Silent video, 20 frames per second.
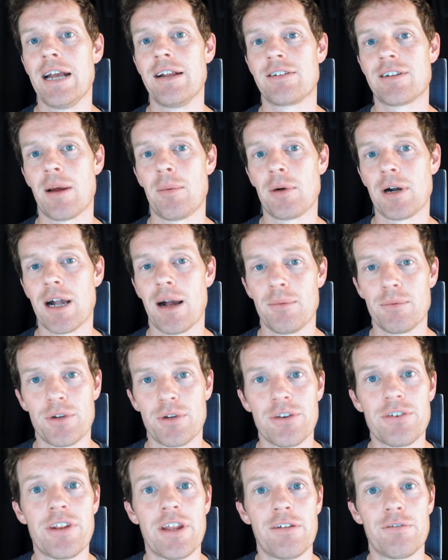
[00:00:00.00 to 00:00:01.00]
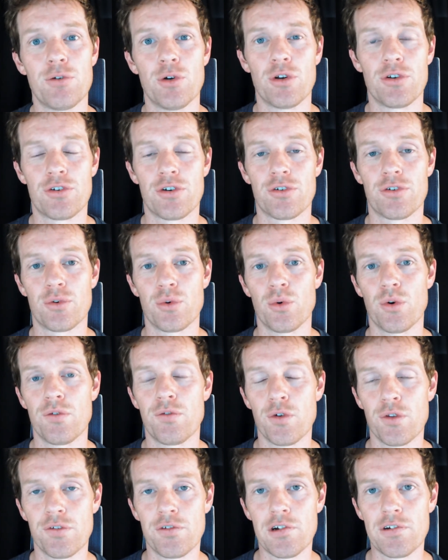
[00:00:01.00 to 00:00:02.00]
someone comes into that furniture store
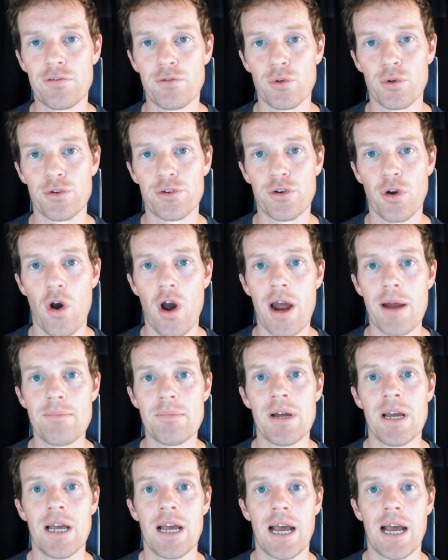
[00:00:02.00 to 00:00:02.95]
for the very first time.